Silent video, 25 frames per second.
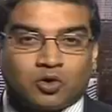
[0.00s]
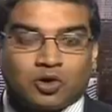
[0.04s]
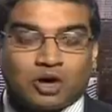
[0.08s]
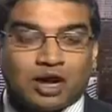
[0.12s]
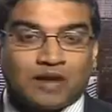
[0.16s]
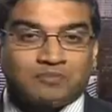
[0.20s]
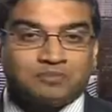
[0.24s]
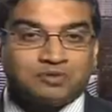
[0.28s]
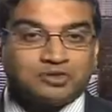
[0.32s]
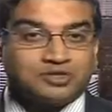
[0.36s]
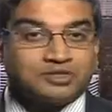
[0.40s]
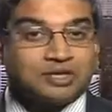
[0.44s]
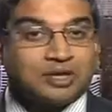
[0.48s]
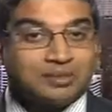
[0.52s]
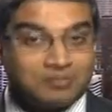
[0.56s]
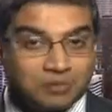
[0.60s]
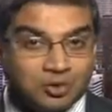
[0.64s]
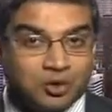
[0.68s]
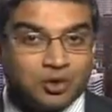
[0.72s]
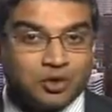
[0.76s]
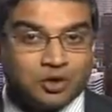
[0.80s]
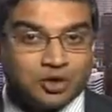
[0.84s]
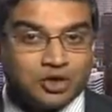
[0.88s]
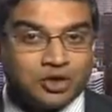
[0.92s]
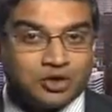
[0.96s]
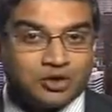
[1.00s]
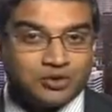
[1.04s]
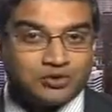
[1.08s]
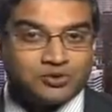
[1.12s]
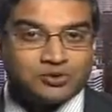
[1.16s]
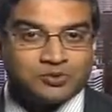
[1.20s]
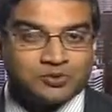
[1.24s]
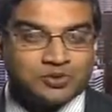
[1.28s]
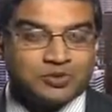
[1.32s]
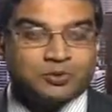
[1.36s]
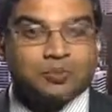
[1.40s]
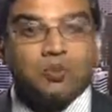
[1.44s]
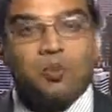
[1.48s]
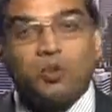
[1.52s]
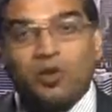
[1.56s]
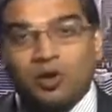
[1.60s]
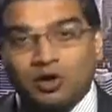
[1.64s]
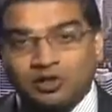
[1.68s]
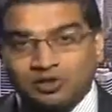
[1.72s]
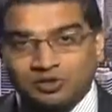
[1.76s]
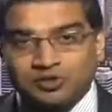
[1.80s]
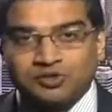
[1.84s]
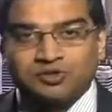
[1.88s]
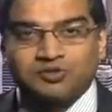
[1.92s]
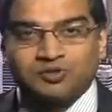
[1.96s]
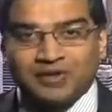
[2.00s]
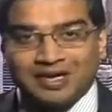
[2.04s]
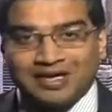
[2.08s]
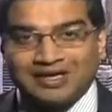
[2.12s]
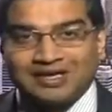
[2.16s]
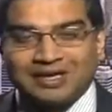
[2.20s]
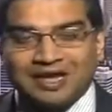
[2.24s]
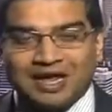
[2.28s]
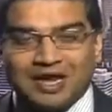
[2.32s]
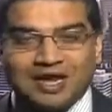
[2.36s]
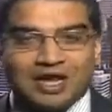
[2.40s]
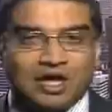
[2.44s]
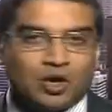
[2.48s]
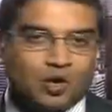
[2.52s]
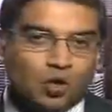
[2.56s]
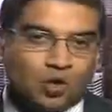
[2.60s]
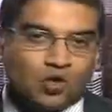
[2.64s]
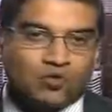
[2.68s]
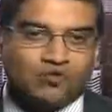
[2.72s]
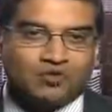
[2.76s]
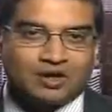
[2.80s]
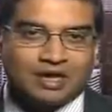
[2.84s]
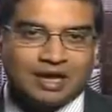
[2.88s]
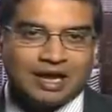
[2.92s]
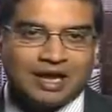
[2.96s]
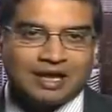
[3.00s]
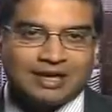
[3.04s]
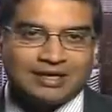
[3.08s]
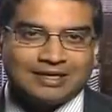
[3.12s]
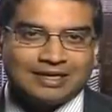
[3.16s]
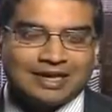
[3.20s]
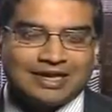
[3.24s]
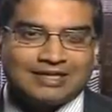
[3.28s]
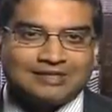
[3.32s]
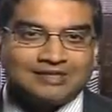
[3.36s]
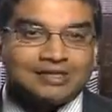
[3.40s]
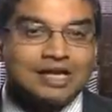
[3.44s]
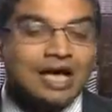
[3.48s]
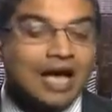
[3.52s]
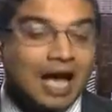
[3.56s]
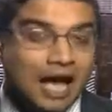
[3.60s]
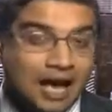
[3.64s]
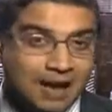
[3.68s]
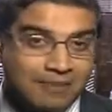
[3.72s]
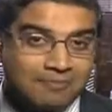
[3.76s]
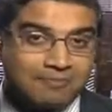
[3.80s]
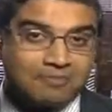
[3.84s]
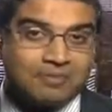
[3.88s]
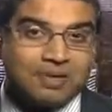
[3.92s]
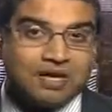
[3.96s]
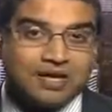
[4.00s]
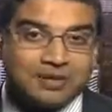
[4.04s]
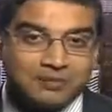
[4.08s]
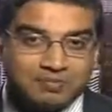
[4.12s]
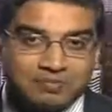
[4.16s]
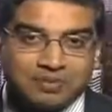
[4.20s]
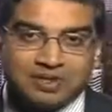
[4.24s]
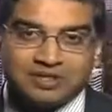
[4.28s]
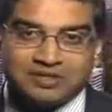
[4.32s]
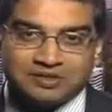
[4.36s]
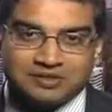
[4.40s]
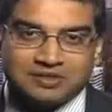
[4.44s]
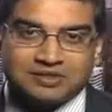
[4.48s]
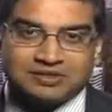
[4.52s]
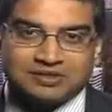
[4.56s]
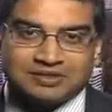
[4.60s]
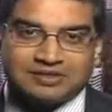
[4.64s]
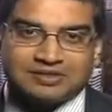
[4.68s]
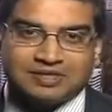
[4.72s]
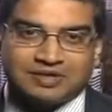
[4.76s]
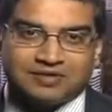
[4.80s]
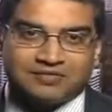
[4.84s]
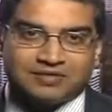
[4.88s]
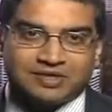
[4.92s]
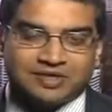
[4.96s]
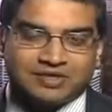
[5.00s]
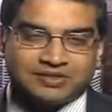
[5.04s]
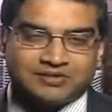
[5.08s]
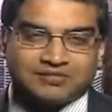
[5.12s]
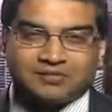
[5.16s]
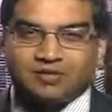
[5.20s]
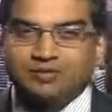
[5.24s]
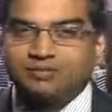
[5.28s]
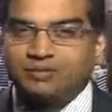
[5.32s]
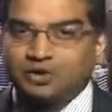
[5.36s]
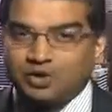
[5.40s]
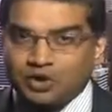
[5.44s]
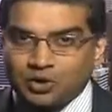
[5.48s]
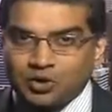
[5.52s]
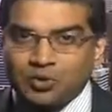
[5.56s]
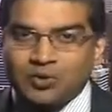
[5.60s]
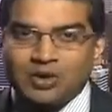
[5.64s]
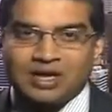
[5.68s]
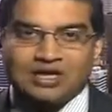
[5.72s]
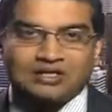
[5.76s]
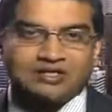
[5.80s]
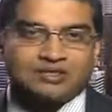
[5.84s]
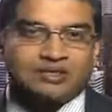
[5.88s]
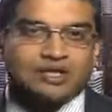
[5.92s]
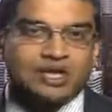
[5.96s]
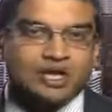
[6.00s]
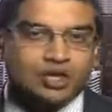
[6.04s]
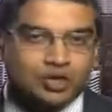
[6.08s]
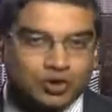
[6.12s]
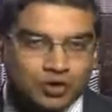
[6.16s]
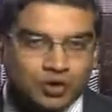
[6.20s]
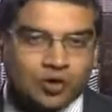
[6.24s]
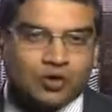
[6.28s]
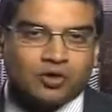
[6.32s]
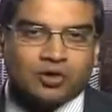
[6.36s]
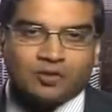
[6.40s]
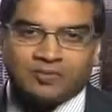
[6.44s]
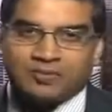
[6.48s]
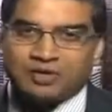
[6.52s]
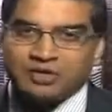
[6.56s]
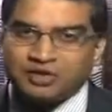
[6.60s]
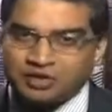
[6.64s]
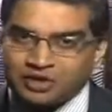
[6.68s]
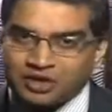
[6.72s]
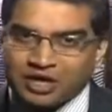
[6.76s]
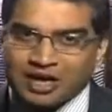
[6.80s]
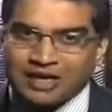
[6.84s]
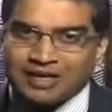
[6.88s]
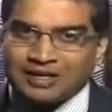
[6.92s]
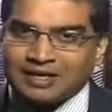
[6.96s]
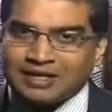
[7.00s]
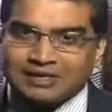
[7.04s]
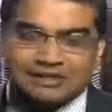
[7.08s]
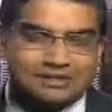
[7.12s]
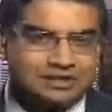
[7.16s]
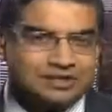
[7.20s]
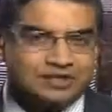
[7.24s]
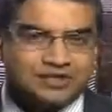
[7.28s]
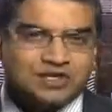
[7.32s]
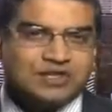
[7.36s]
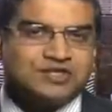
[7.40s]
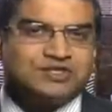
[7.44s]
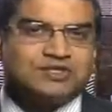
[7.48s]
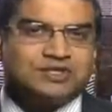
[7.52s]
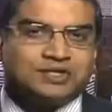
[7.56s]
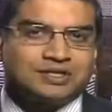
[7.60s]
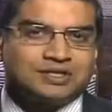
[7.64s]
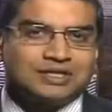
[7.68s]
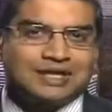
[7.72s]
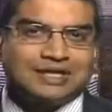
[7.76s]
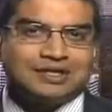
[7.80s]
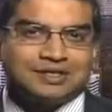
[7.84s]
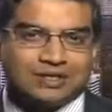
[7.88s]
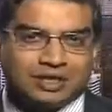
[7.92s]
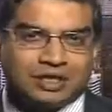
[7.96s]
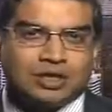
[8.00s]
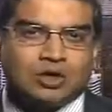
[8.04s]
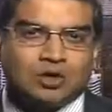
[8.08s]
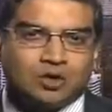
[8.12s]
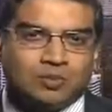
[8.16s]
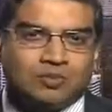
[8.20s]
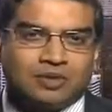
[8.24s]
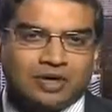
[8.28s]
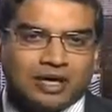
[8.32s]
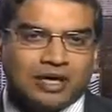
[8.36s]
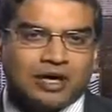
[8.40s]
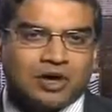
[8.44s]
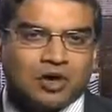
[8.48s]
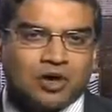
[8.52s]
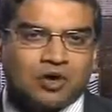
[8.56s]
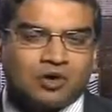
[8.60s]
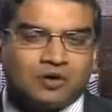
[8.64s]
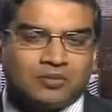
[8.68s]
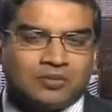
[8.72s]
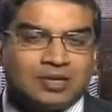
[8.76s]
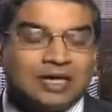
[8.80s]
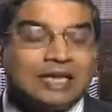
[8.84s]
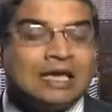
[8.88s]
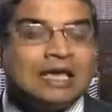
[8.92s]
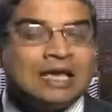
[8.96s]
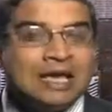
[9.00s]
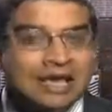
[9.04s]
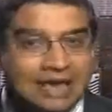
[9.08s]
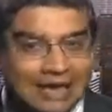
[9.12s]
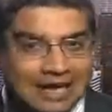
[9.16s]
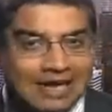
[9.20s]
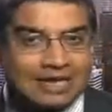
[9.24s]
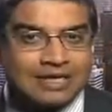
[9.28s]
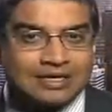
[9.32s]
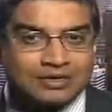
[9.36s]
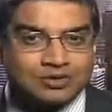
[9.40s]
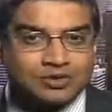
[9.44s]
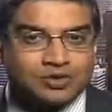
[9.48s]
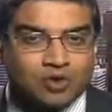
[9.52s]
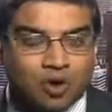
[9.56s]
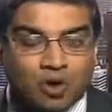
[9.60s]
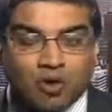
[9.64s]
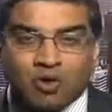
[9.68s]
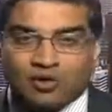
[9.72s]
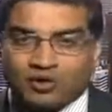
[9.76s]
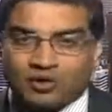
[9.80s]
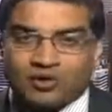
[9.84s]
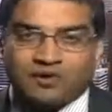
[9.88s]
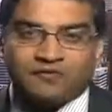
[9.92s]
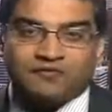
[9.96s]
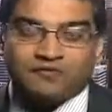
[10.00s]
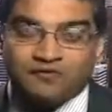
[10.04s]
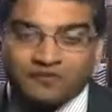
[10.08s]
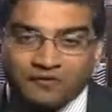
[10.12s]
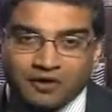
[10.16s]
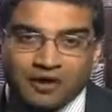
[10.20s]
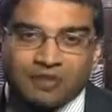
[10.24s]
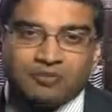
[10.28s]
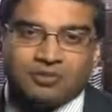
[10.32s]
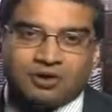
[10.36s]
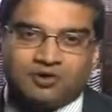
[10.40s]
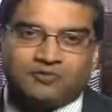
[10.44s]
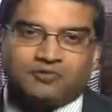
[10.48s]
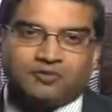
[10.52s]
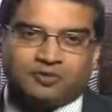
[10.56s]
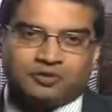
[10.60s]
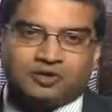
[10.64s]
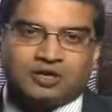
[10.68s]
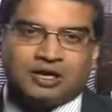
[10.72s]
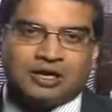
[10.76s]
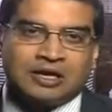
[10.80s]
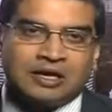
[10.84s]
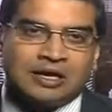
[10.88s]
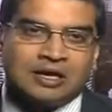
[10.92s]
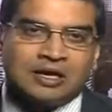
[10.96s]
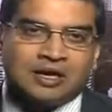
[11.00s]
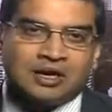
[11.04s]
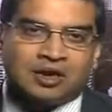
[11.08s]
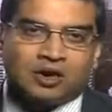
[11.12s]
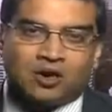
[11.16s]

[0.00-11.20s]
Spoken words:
woke up to some good news, with Wall Street gaining overnight as upbeat business surveys from the US, Europe and China suggested that the global economy is on a firmer footing.